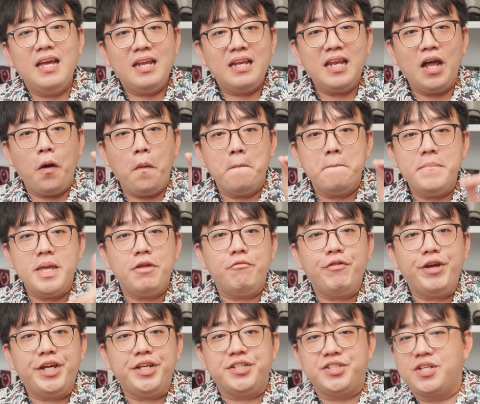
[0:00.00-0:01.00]
Now
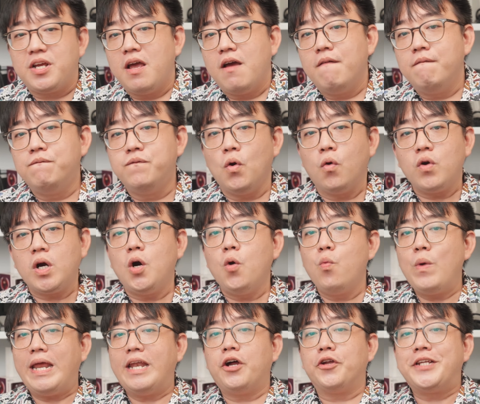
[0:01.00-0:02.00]
mid-range. Vocal
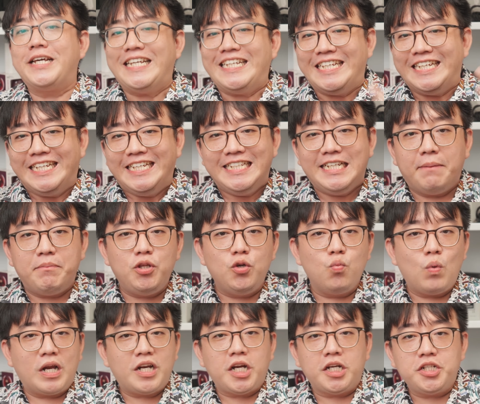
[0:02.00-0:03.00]
weight on the
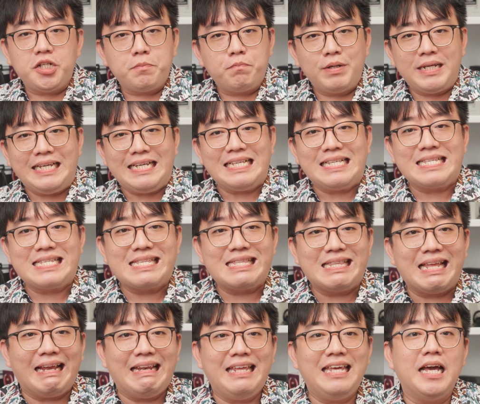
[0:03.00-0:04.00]
EW100P is
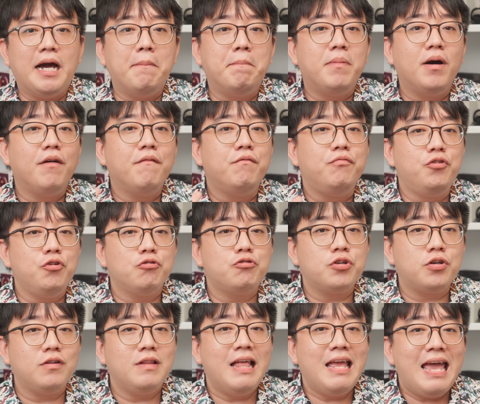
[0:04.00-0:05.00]
slightly above
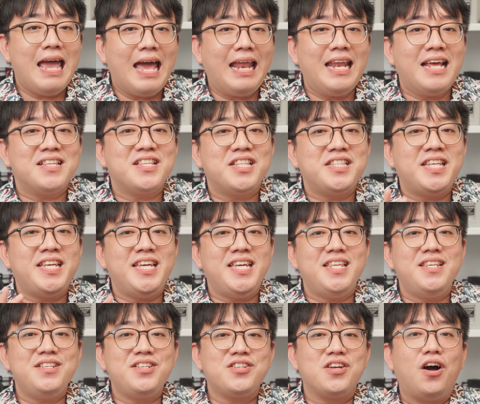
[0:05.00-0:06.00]
neutral and has a
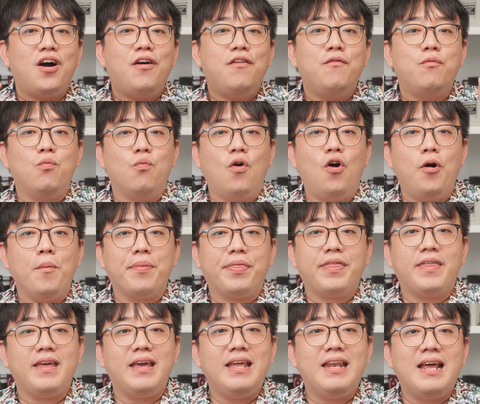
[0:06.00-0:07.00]
tinge of
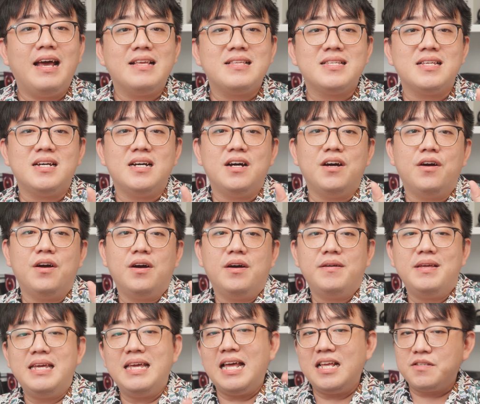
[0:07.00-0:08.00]
warmth. It
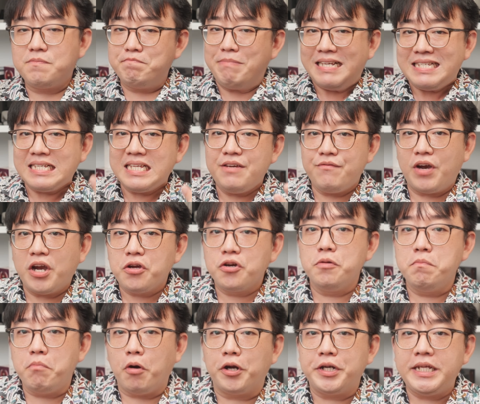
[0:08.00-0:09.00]
has basically very
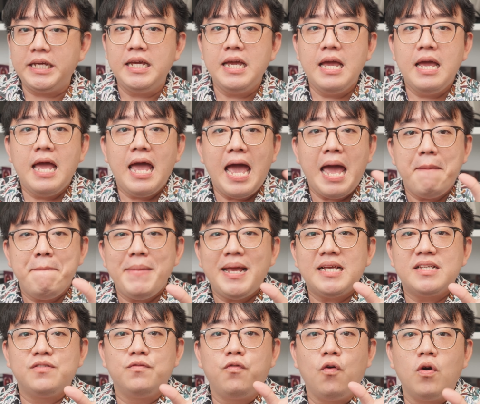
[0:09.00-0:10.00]
good body and
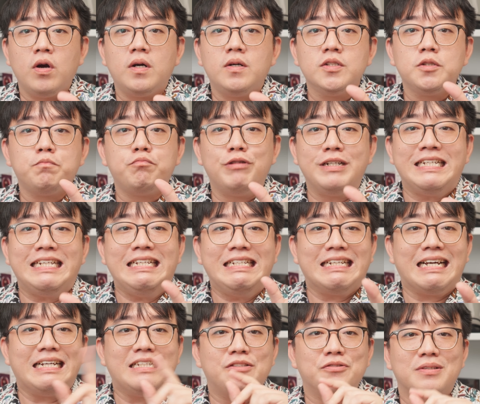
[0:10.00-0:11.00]
makes vocals pretty
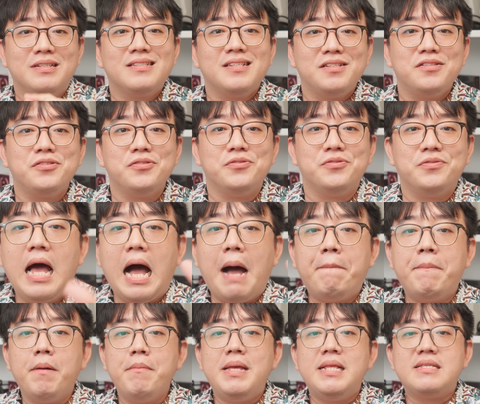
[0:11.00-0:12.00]
nice to listen to.
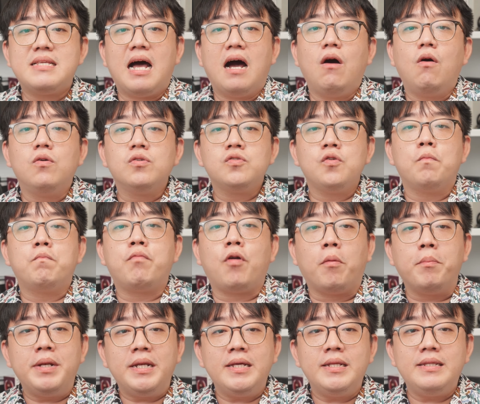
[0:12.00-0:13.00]
Upper mids are also
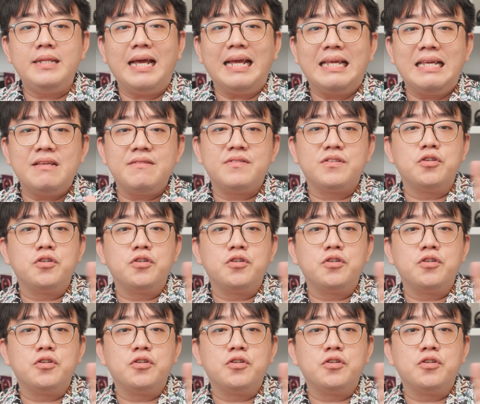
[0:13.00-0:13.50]
prominent, that gives